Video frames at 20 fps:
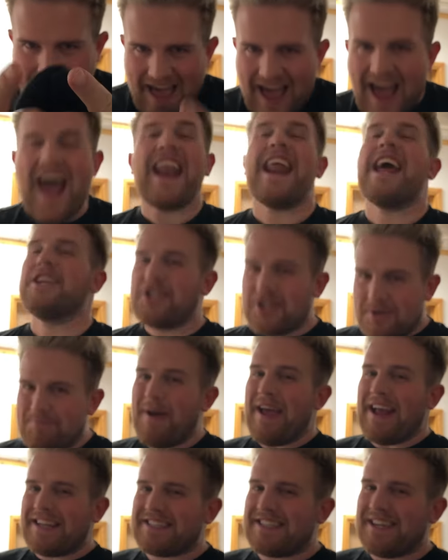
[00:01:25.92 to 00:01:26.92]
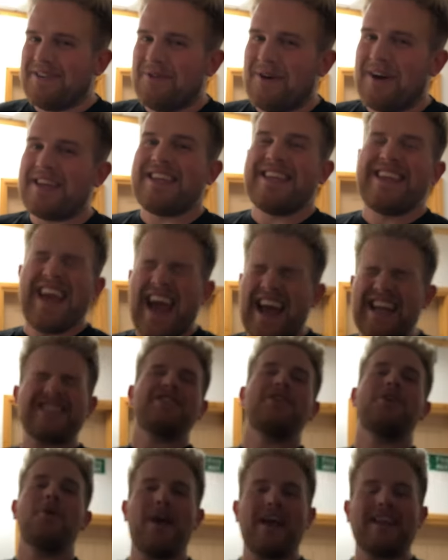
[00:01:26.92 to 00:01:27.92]
And I just picked someone.
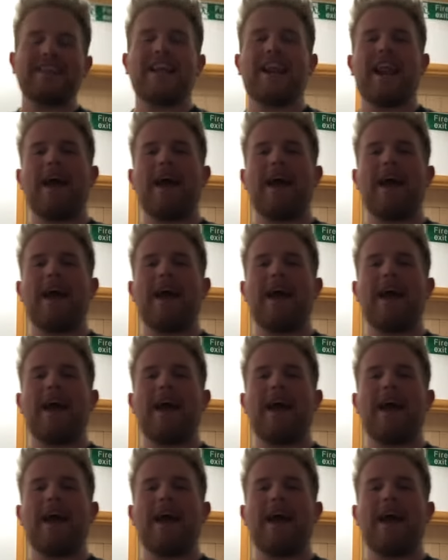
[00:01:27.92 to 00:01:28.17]
Yes, you hit the